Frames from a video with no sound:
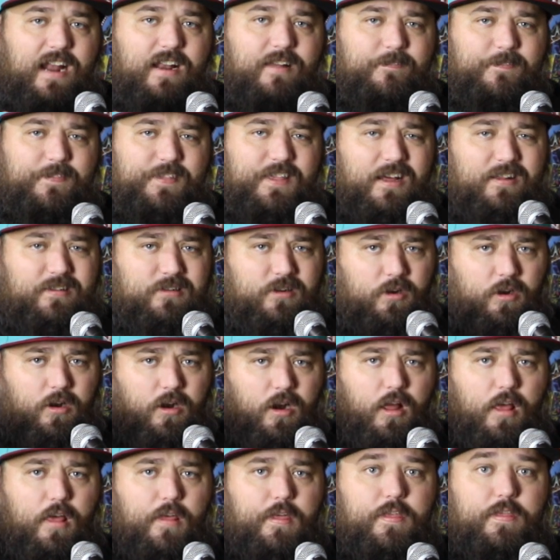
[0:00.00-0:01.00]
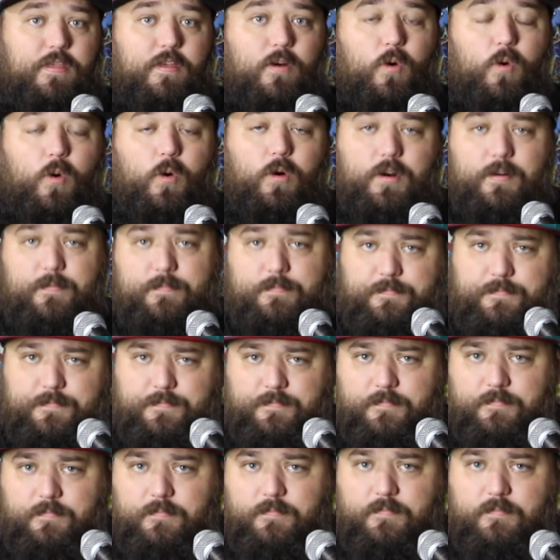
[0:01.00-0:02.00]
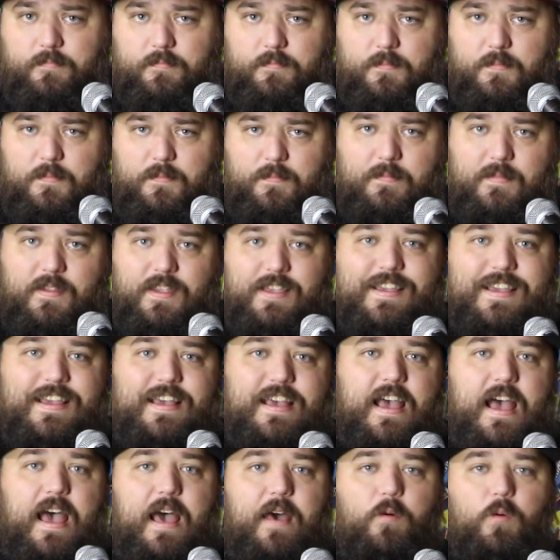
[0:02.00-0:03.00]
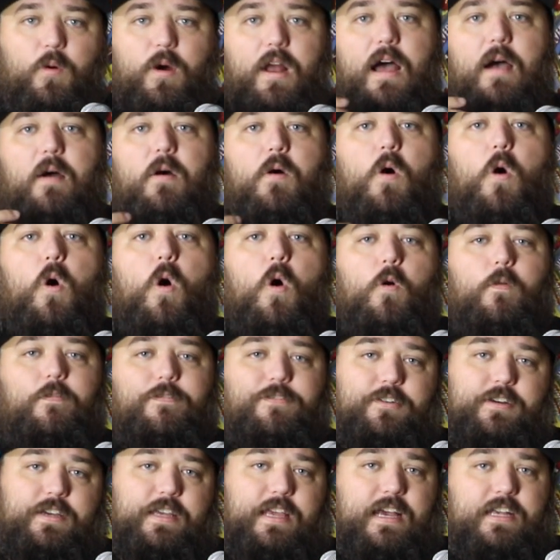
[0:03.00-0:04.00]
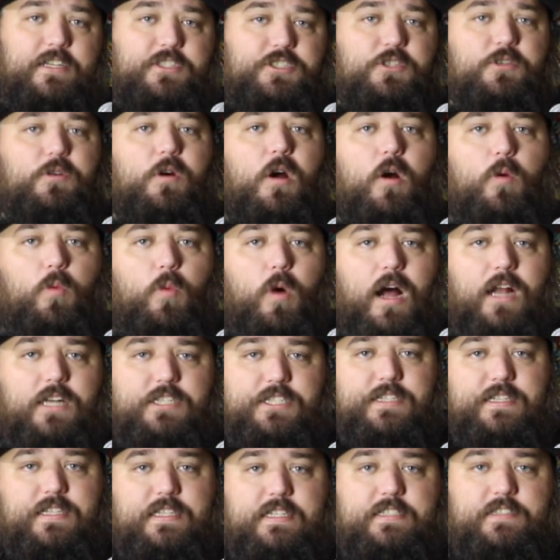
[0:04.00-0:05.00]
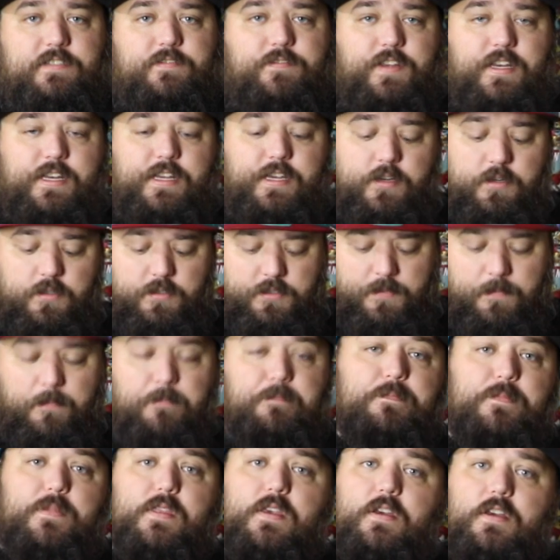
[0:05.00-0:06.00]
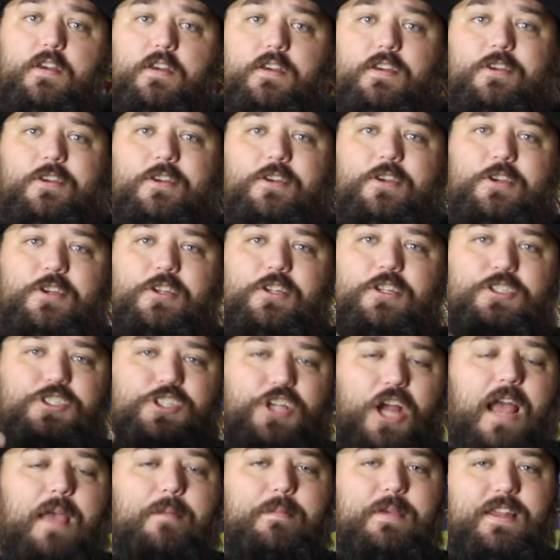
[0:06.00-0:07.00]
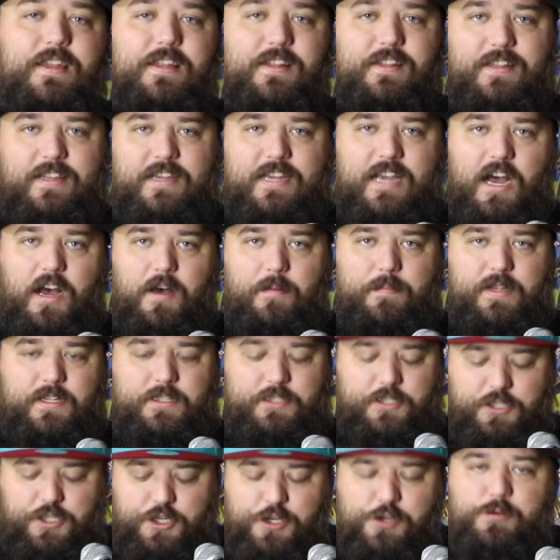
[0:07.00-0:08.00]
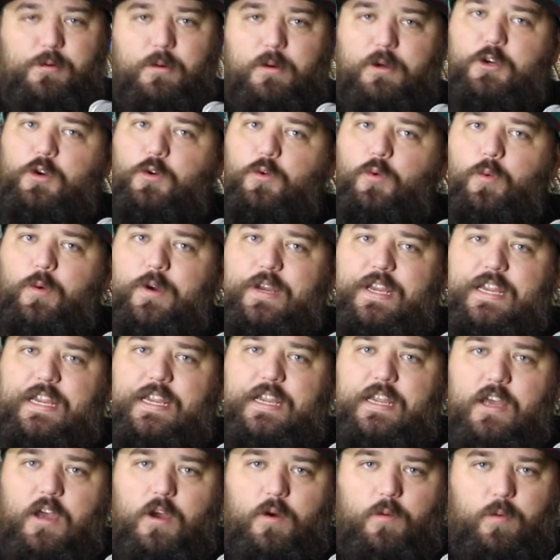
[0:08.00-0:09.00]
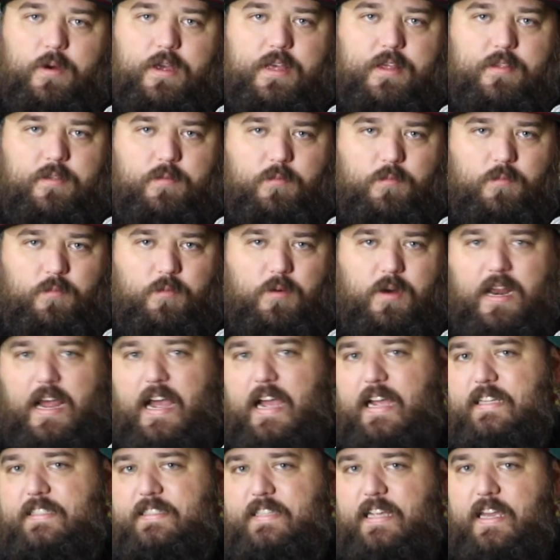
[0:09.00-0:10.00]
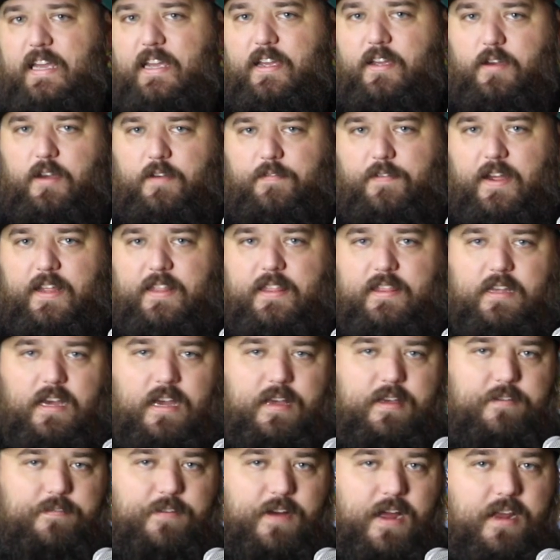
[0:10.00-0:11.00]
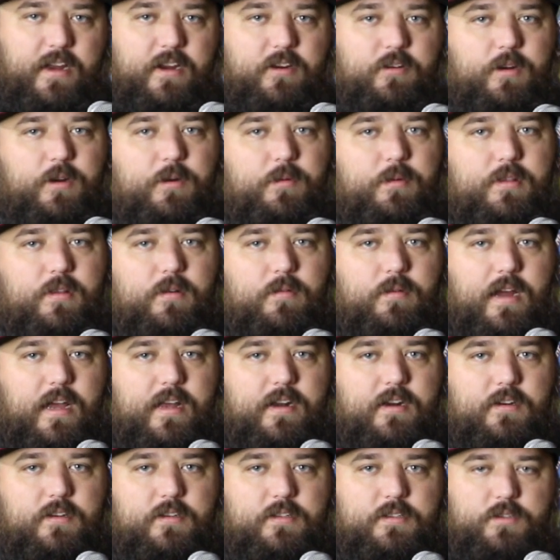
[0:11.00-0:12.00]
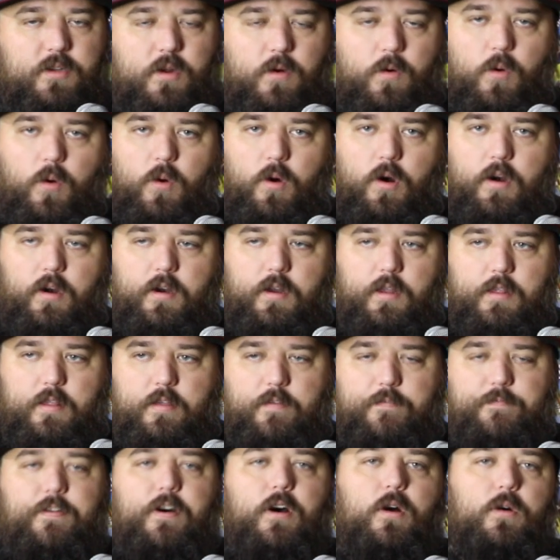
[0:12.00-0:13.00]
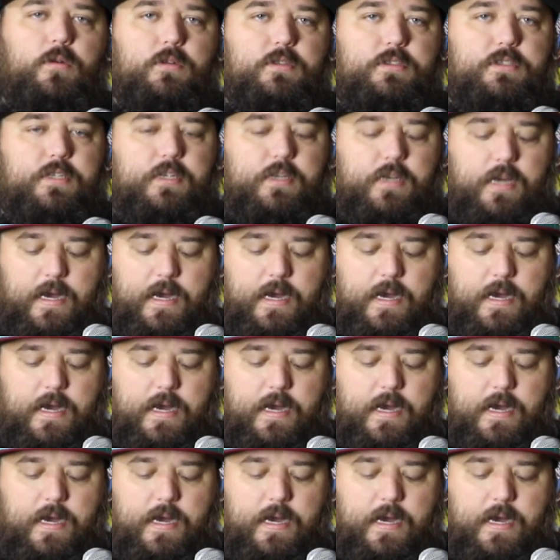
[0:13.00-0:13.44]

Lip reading: of Thunder, Thor. And hopefully, as you are watching these videos, chime in the comments. Do you agree with what I say? If I agree with the writers or the votes,